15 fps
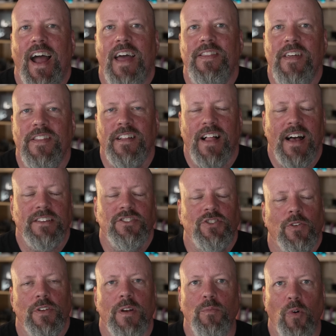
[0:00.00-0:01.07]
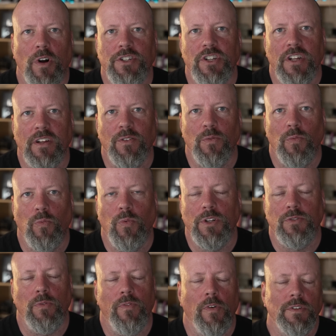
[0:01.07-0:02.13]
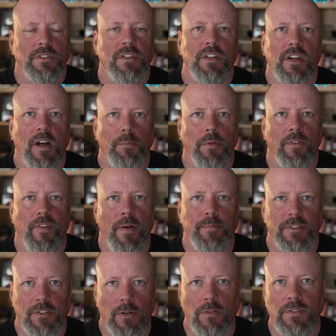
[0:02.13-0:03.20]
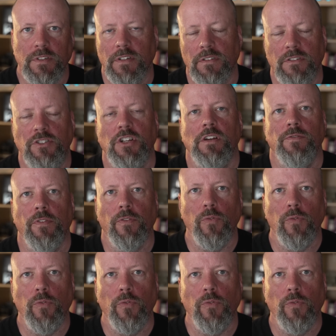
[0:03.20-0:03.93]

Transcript: And then the last show that I'm watching, which we've only seen a couple of episodes, is Chief